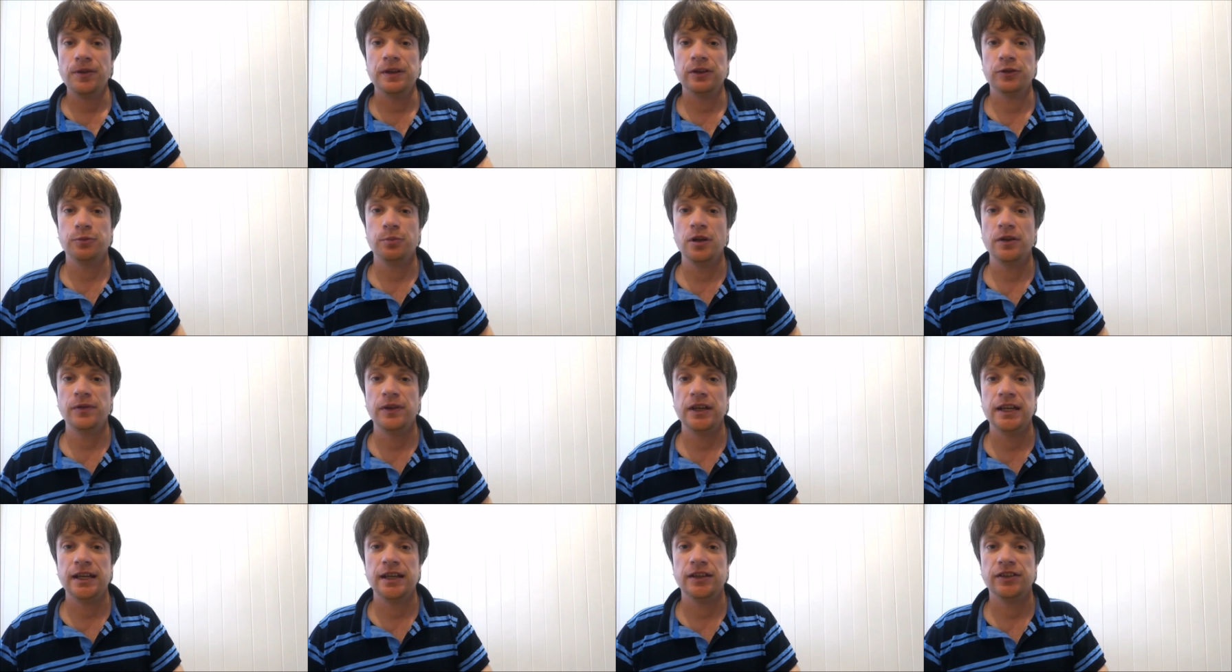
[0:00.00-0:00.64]
This
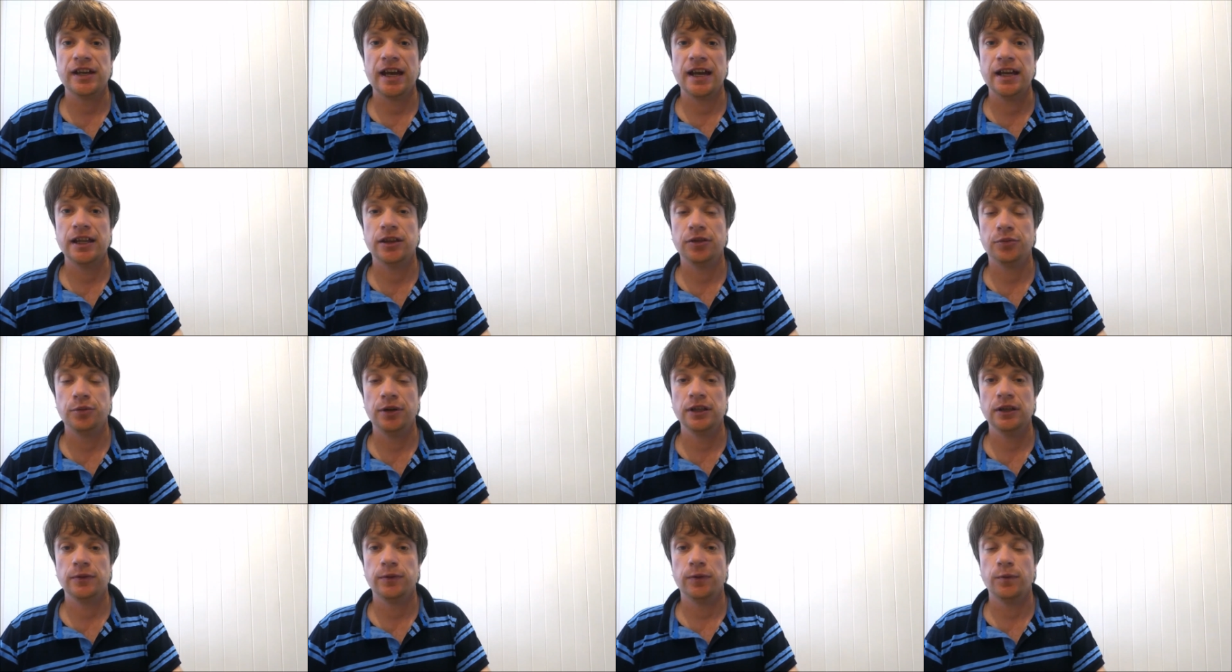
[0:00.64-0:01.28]
movie is a
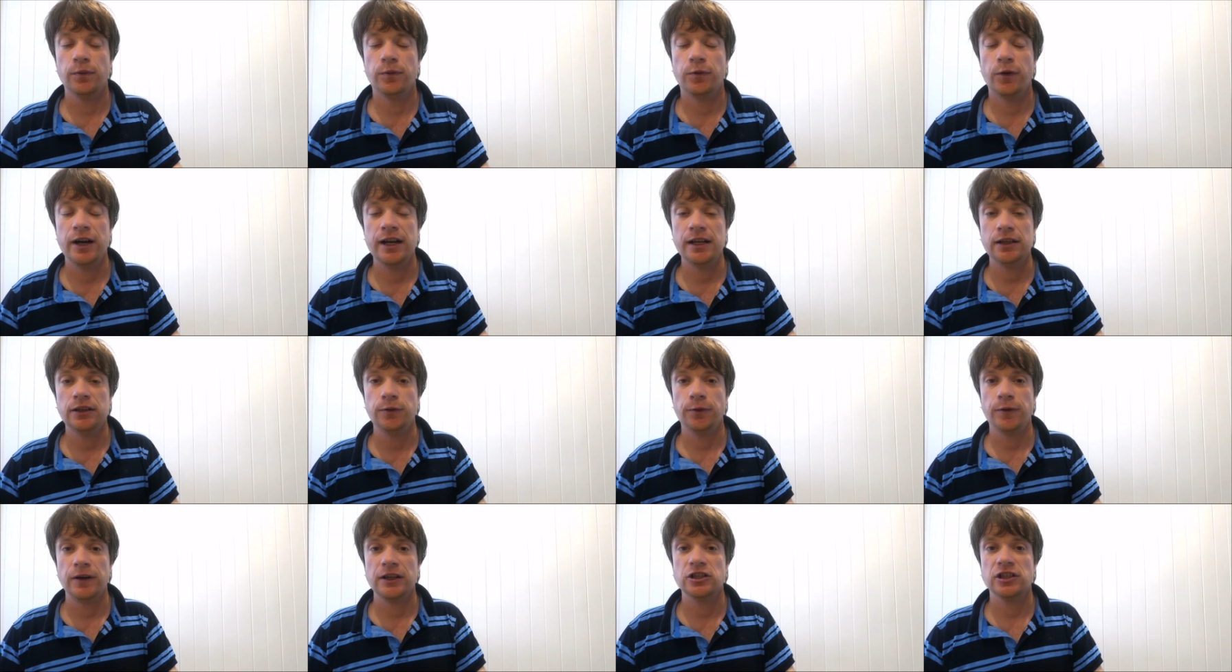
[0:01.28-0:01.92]
thriller from
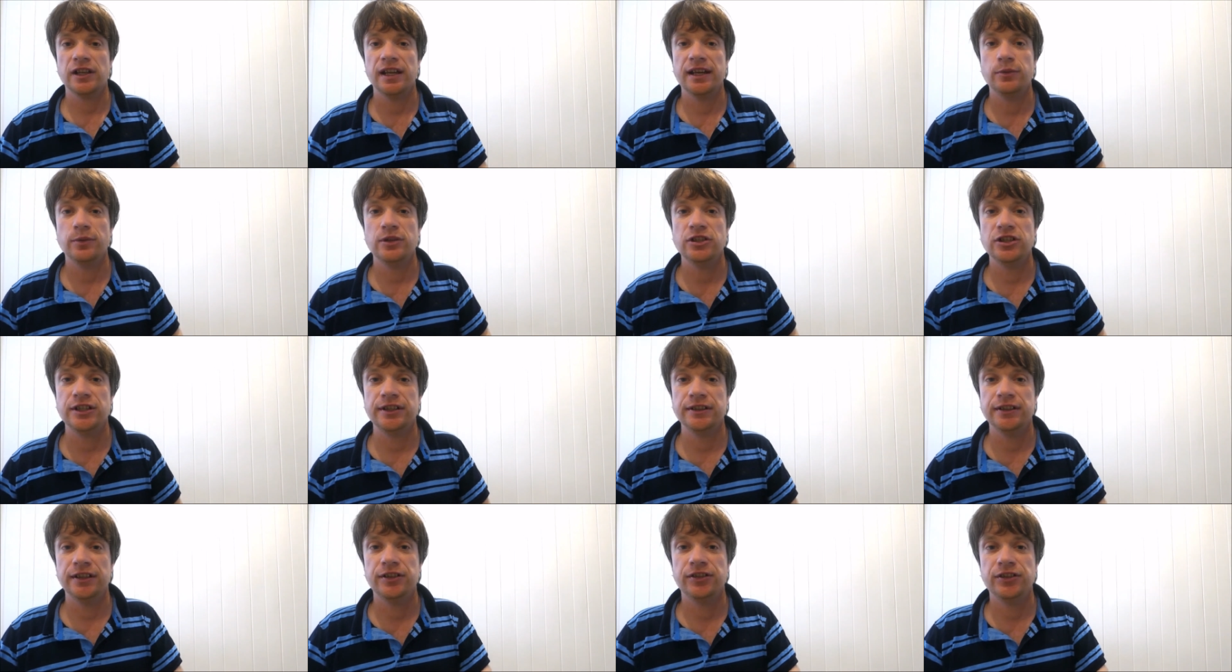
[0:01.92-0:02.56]
France, French language
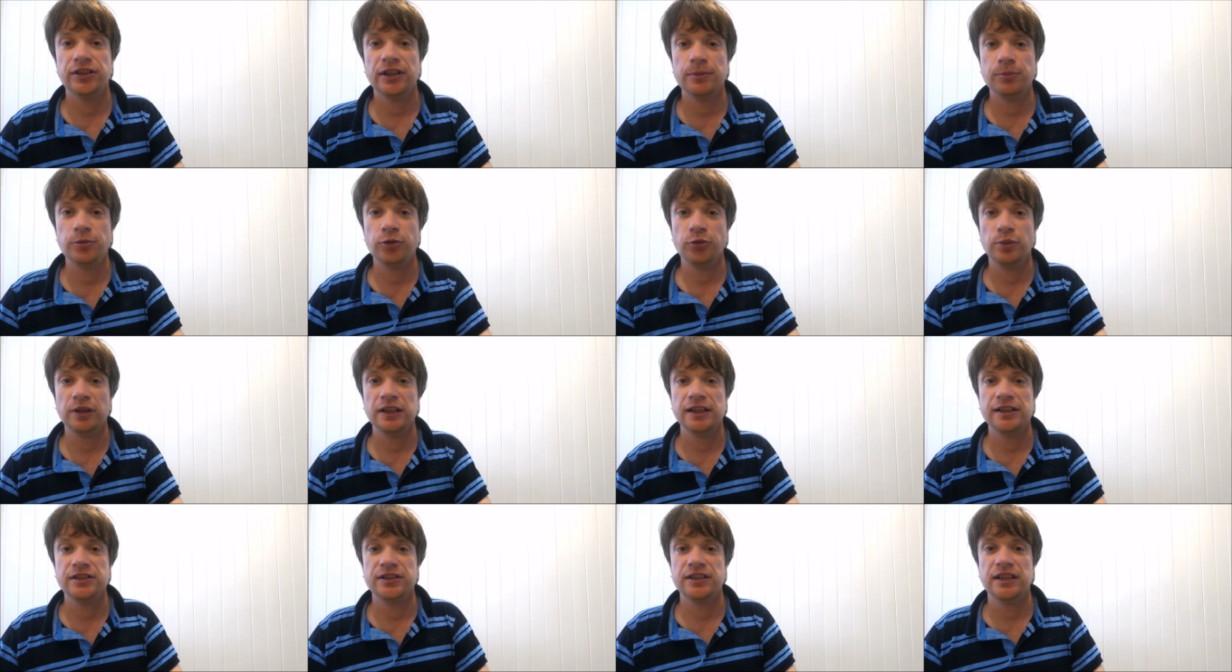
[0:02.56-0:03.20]
English subs,
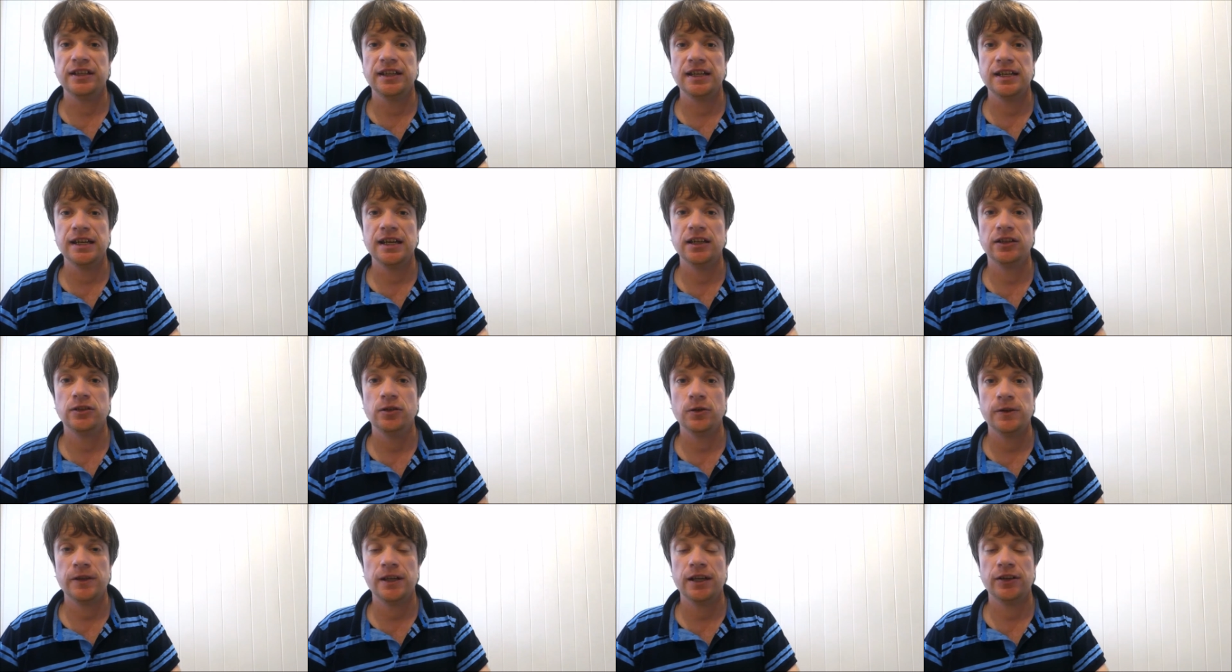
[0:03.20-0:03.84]
released in the year
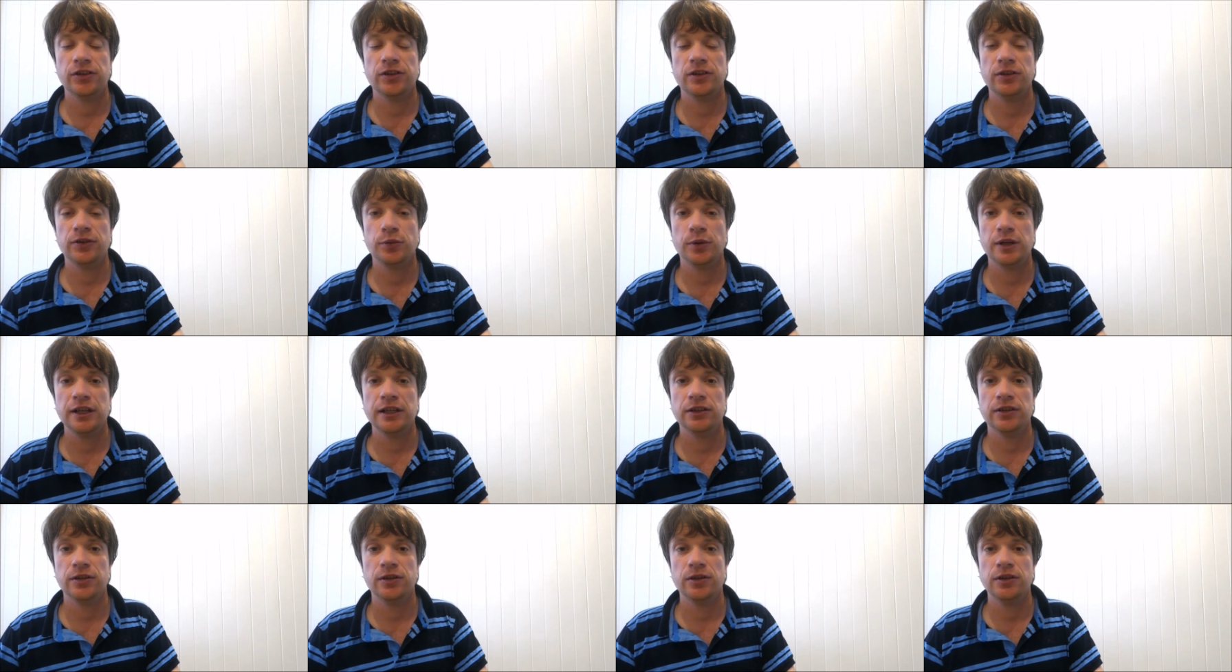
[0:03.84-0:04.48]

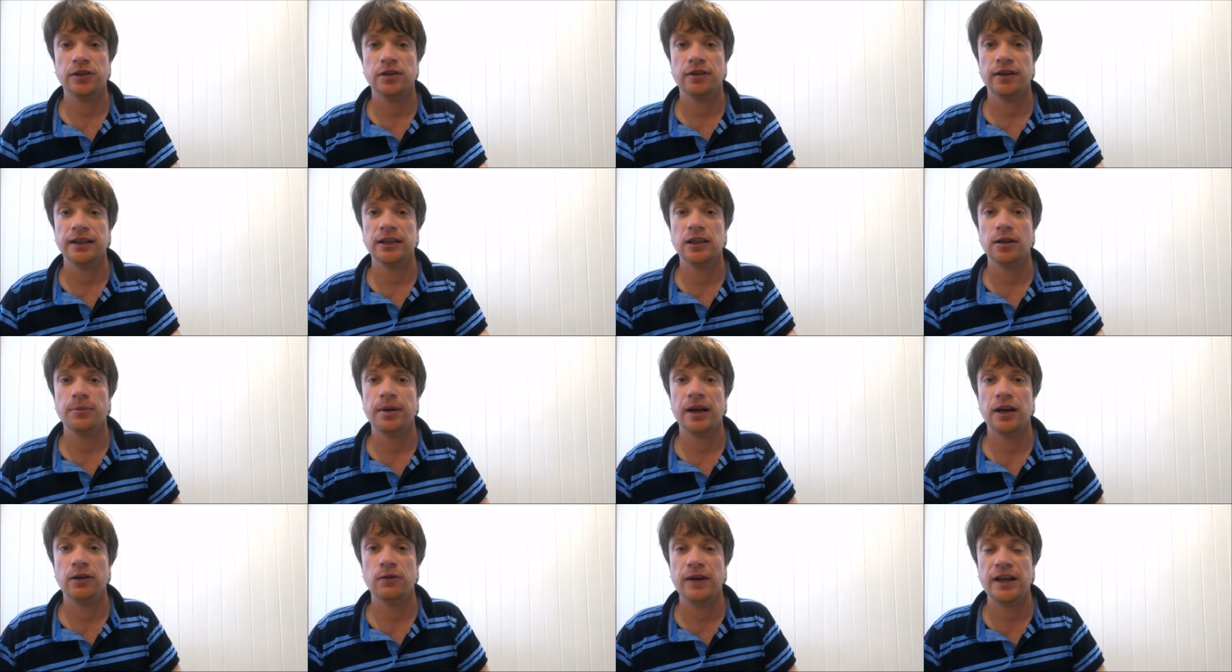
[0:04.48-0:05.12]
2022,
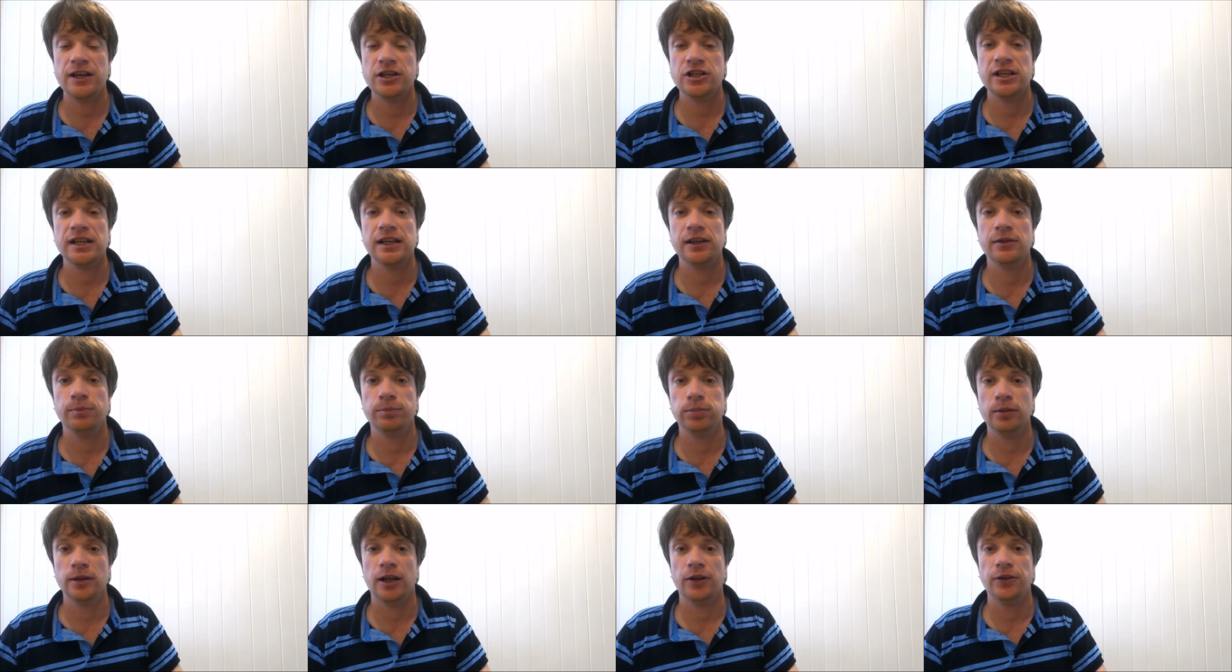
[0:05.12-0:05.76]
directed by Regis
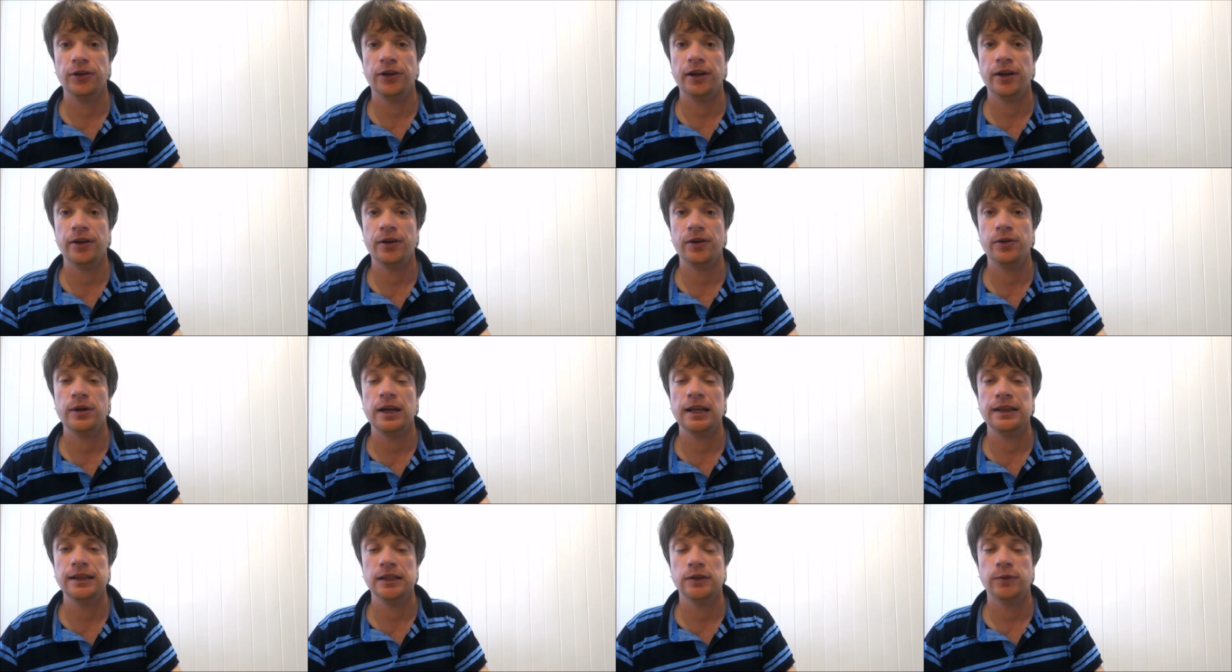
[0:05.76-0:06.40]
Blondeau,
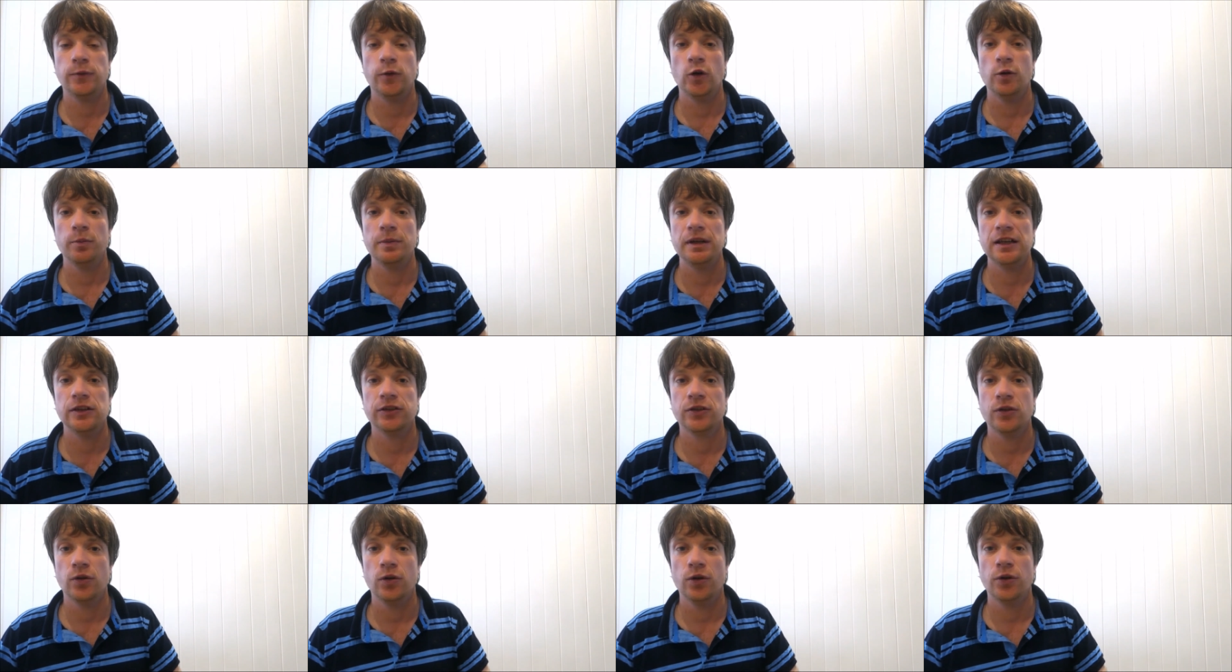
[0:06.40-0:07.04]
and this film
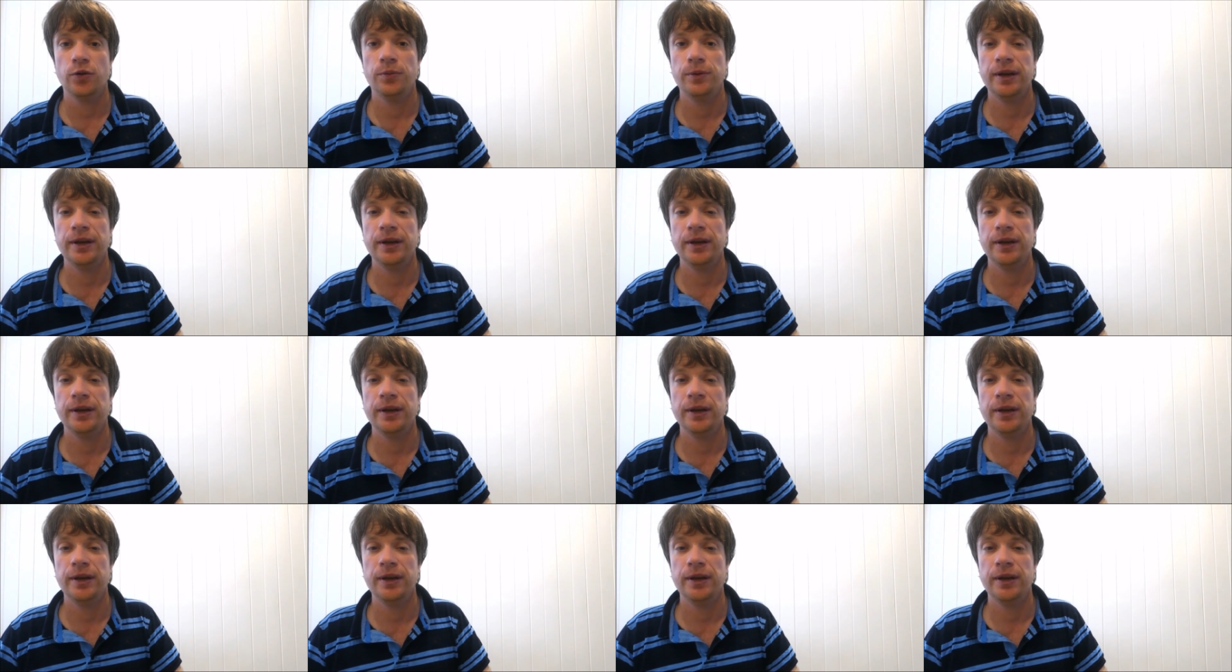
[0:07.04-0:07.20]
is called